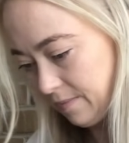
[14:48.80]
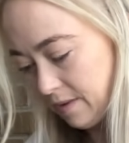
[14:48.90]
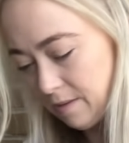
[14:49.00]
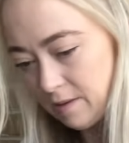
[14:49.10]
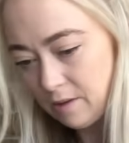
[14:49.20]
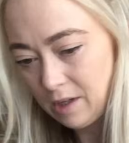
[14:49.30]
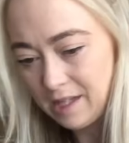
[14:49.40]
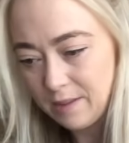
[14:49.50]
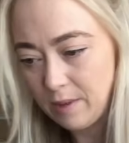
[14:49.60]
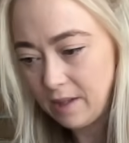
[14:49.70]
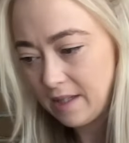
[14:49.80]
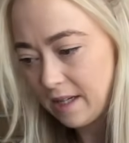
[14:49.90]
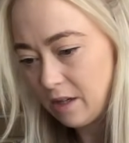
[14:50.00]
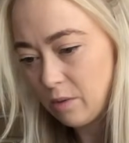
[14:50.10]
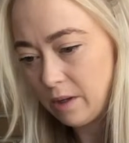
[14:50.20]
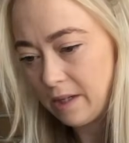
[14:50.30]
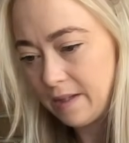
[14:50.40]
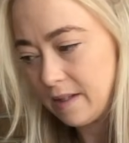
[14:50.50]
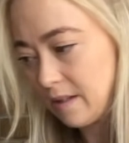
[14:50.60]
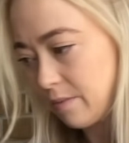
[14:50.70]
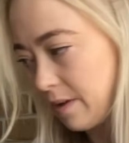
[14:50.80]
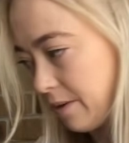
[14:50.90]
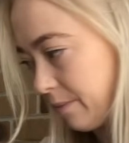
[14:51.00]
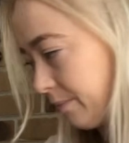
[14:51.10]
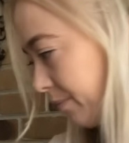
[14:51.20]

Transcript: and I guess we could say Aquarius as well,